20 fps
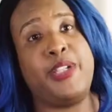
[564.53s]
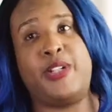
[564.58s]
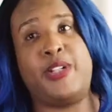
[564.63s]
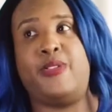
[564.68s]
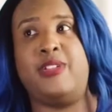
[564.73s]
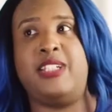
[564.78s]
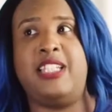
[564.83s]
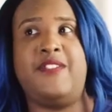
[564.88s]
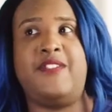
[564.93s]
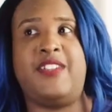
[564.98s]

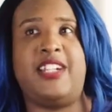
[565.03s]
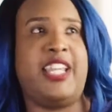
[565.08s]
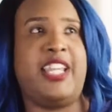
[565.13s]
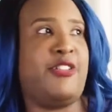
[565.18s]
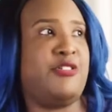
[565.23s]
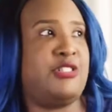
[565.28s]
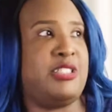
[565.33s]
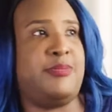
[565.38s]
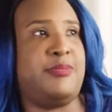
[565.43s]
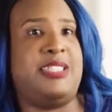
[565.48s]
don't live in the
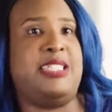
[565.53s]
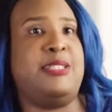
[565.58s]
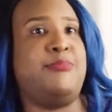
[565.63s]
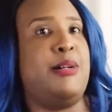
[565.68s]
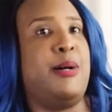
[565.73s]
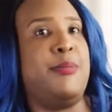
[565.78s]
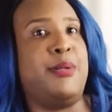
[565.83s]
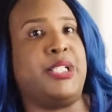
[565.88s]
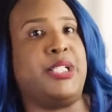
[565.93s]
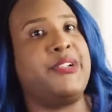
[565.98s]
LGBT
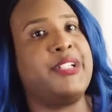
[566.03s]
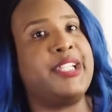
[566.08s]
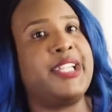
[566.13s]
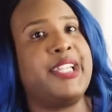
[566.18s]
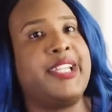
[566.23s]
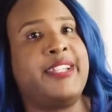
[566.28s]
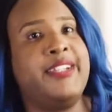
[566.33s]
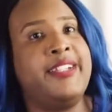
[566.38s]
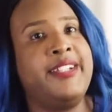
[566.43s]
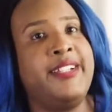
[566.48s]
bubble all
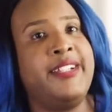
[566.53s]
day.